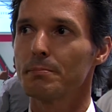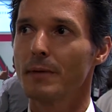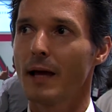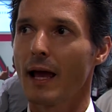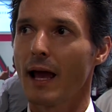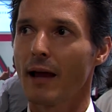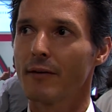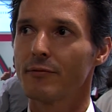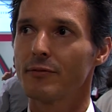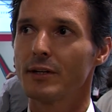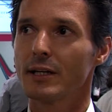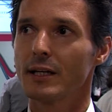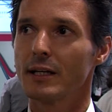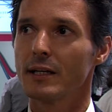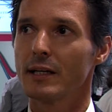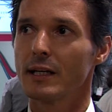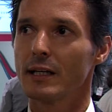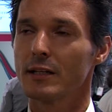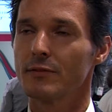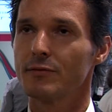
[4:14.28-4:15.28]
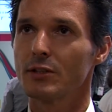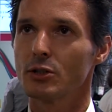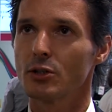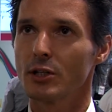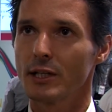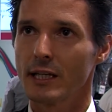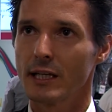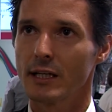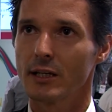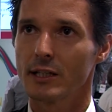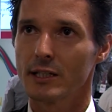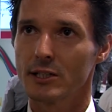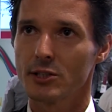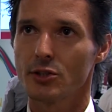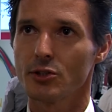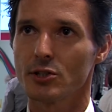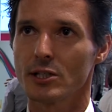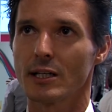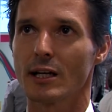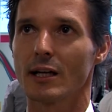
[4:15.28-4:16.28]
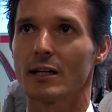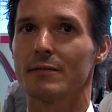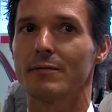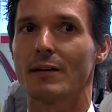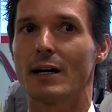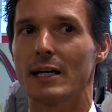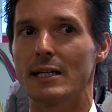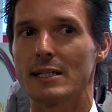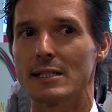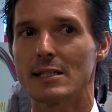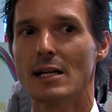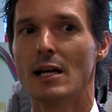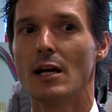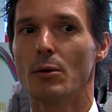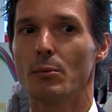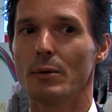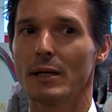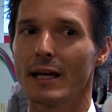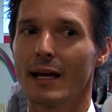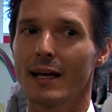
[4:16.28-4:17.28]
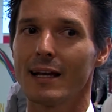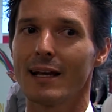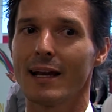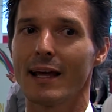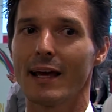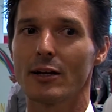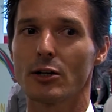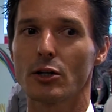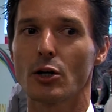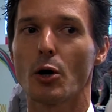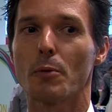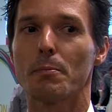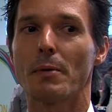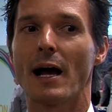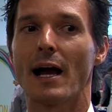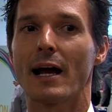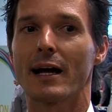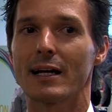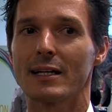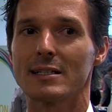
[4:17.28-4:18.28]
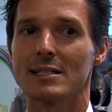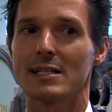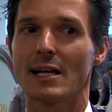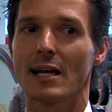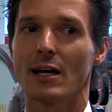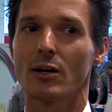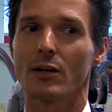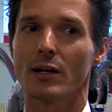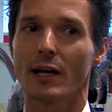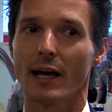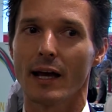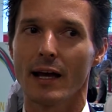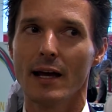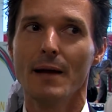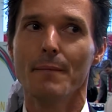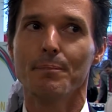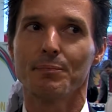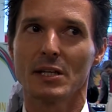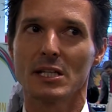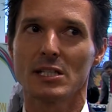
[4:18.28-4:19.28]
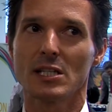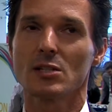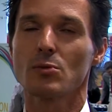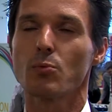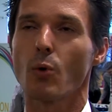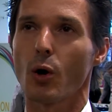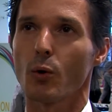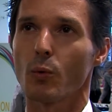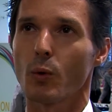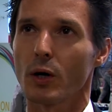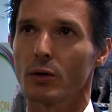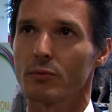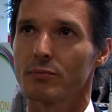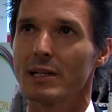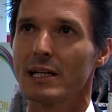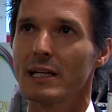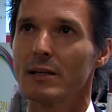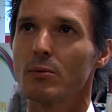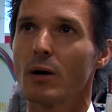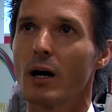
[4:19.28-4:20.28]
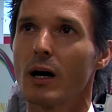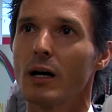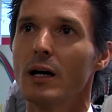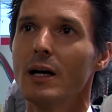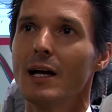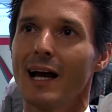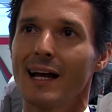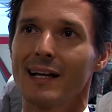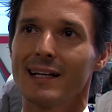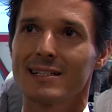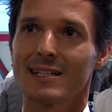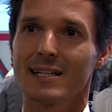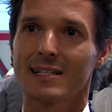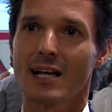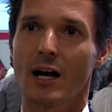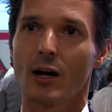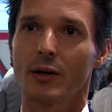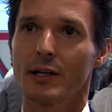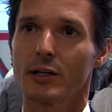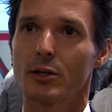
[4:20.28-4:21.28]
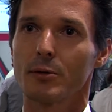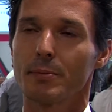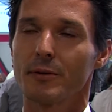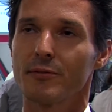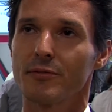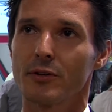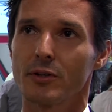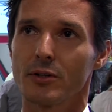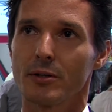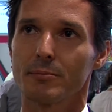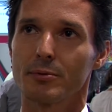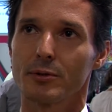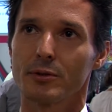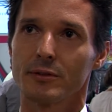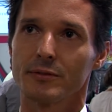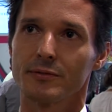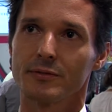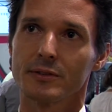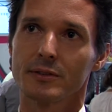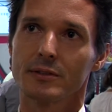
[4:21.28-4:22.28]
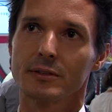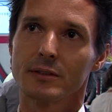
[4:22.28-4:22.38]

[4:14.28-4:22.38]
every individual here is using the device, we can later go back and say, okay, this is what worked really well, and this is how it could be further improved.